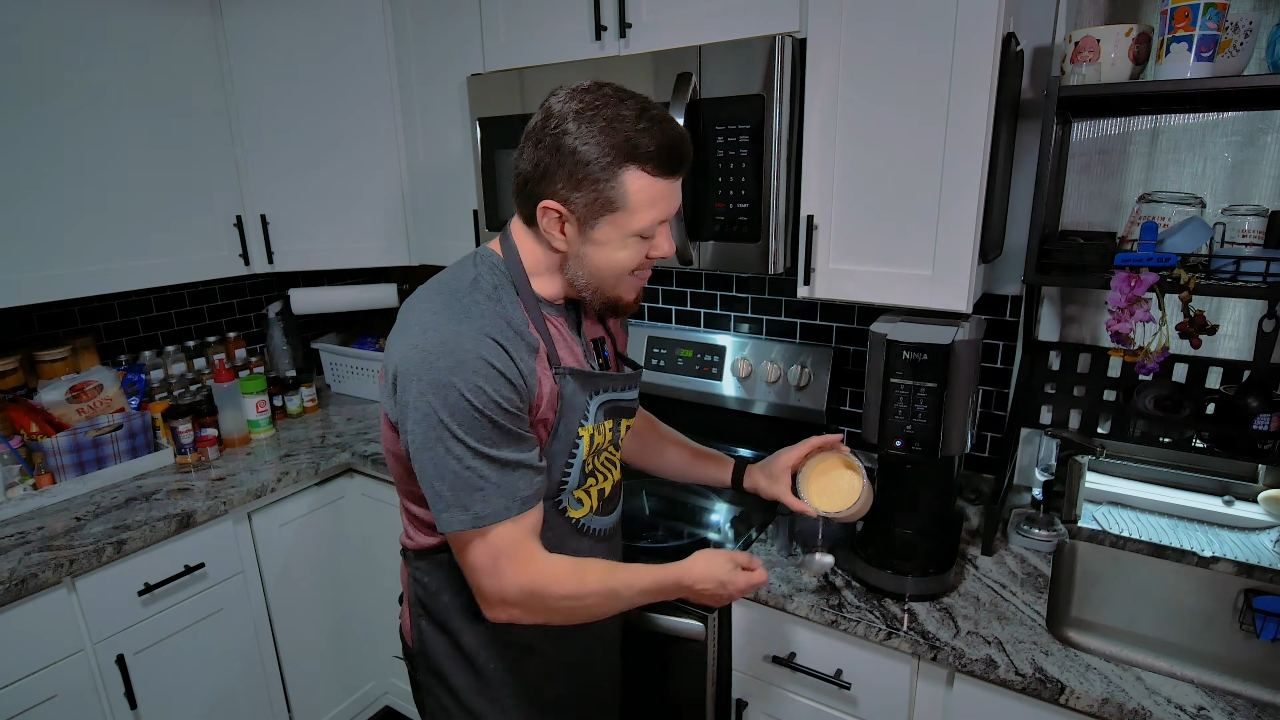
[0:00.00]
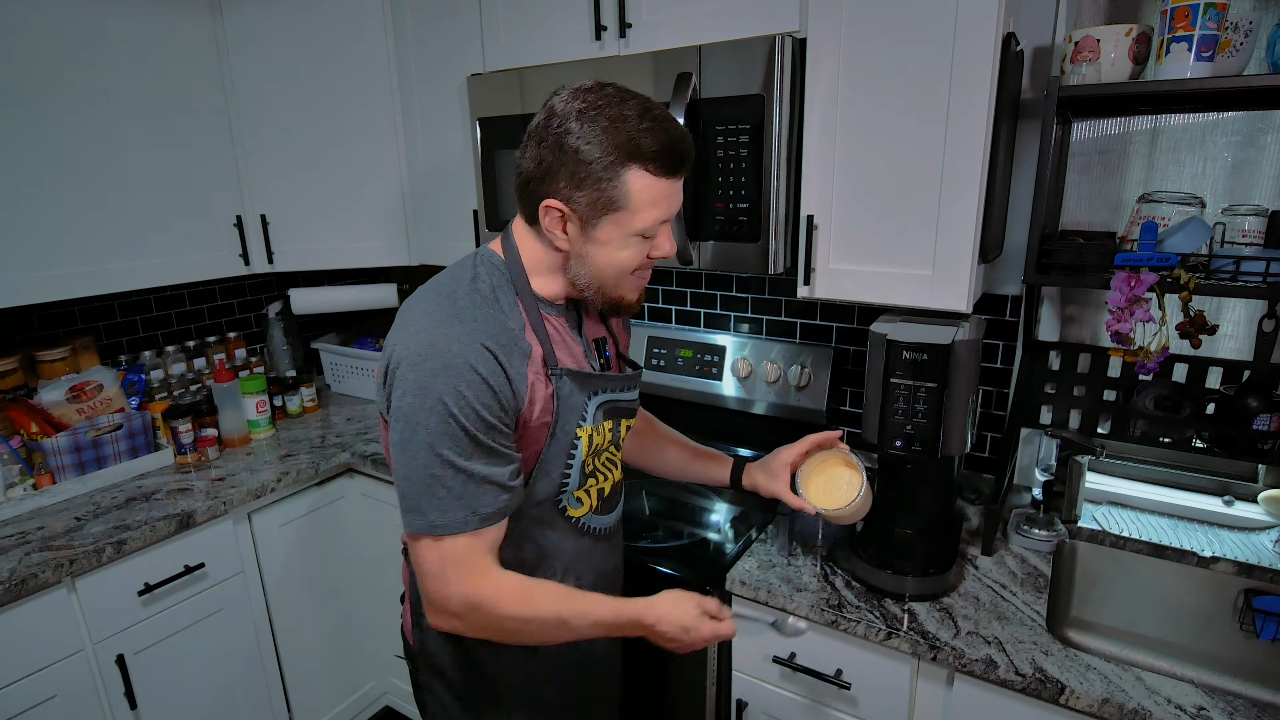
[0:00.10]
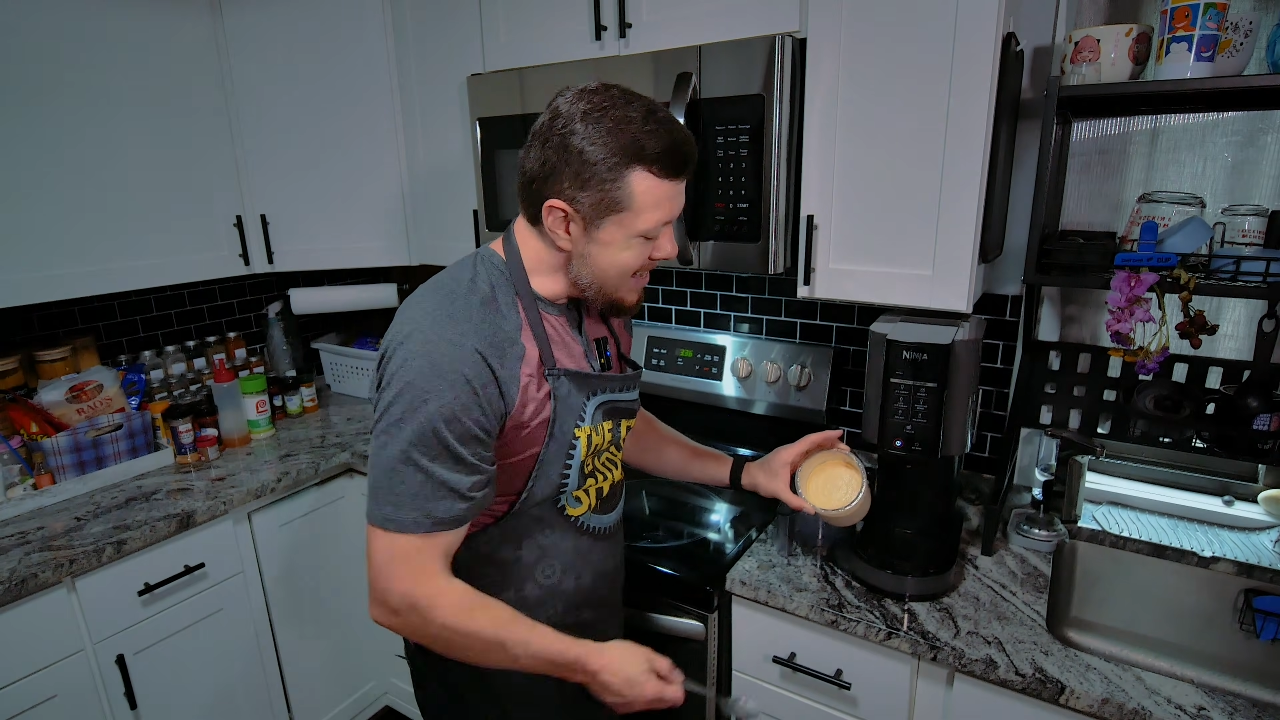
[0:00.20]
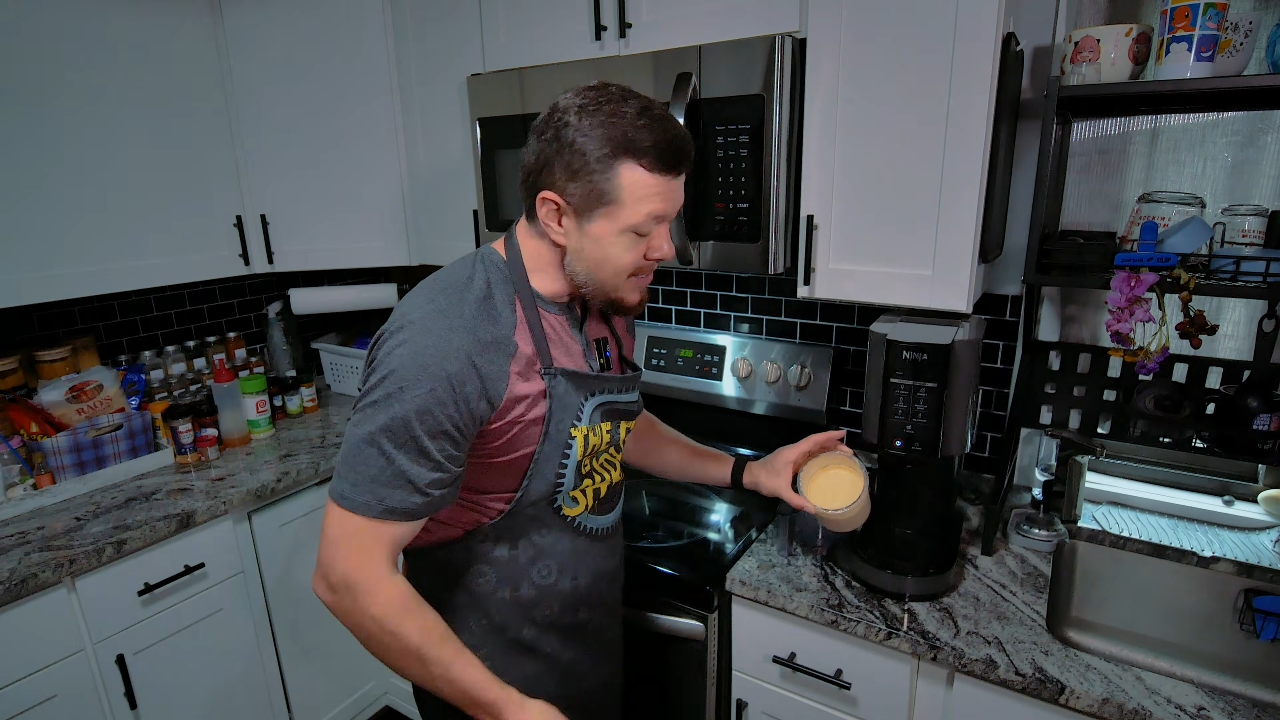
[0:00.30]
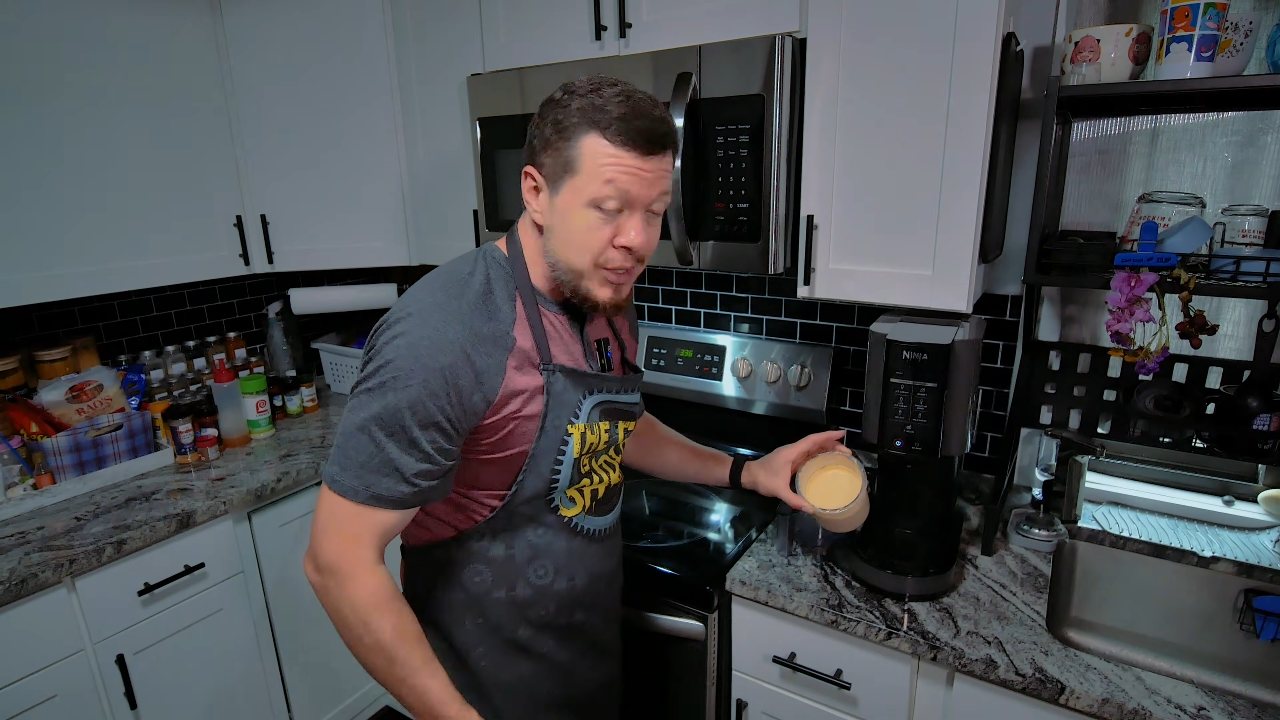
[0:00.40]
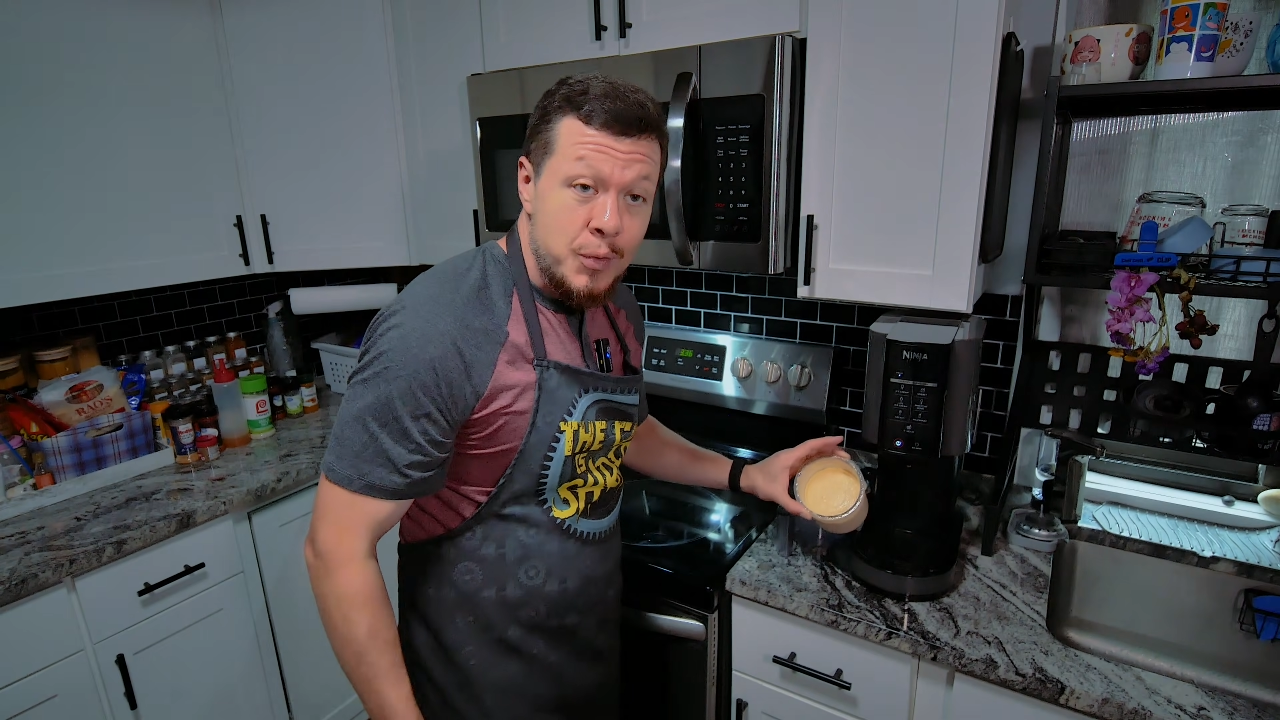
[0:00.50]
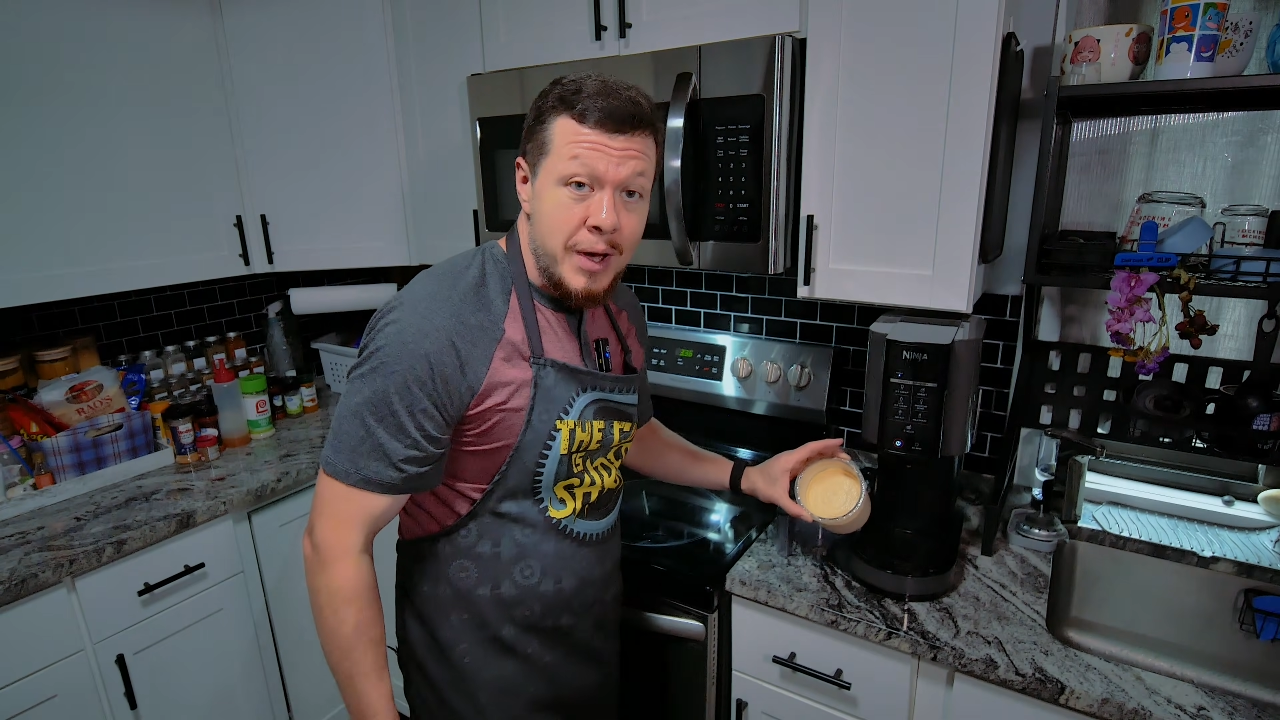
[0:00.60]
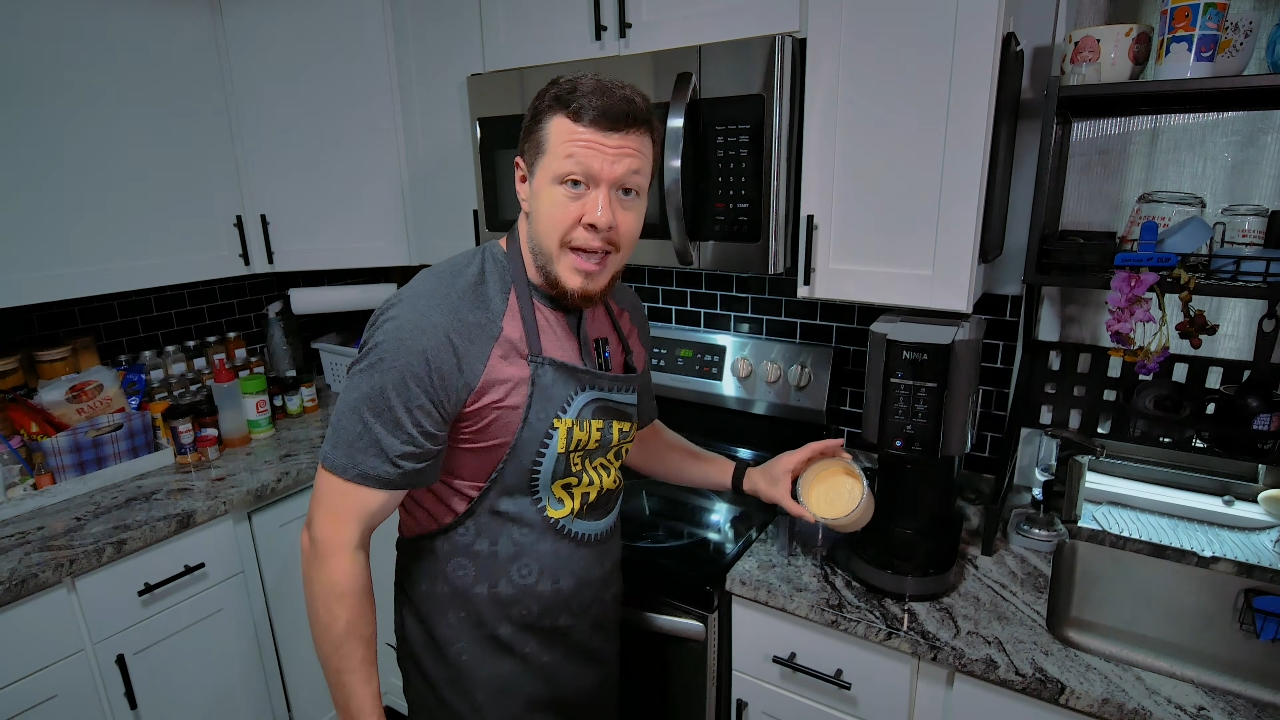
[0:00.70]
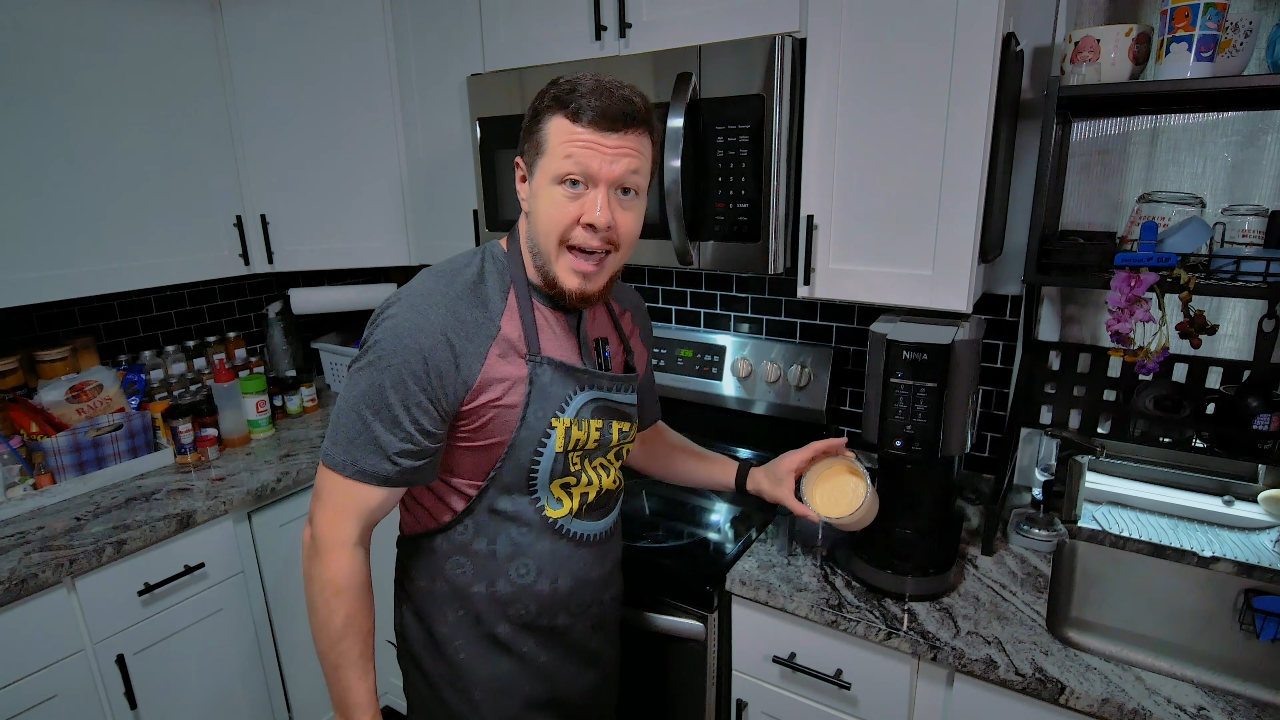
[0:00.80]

That's the way